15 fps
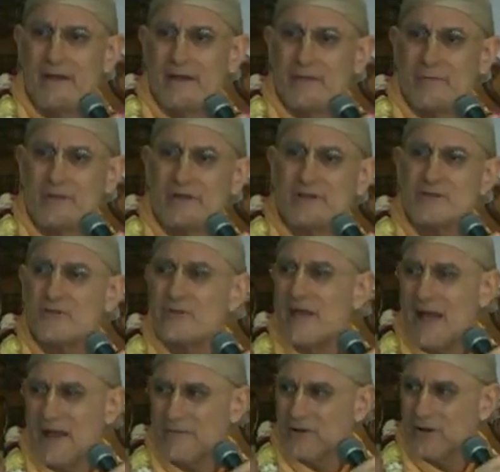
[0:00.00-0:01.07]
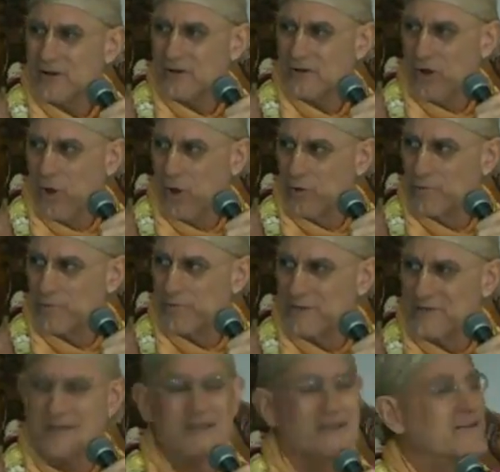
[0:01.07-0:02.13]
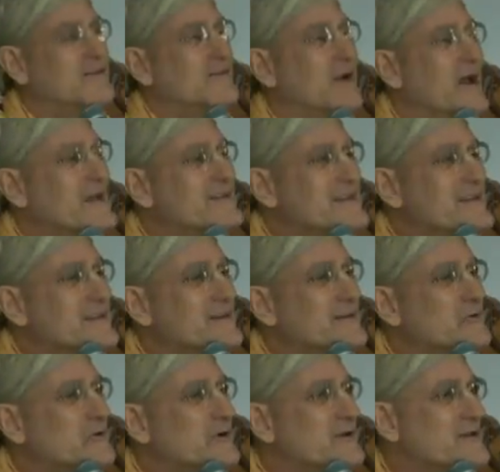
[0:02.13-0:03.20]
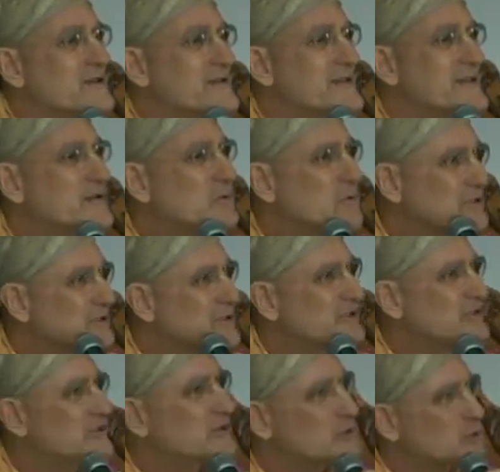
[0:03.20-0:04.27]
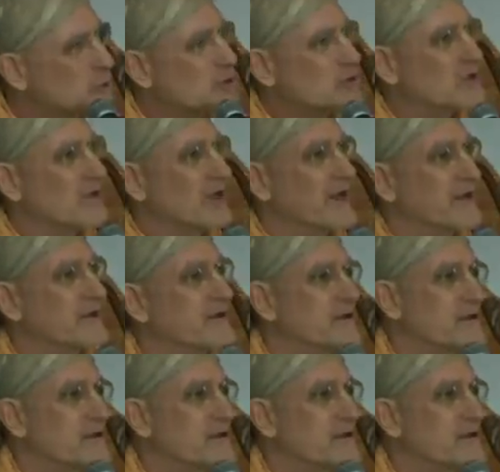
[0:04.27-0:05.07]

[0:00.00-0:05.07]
Because we have our own particular idea what equalness should look like.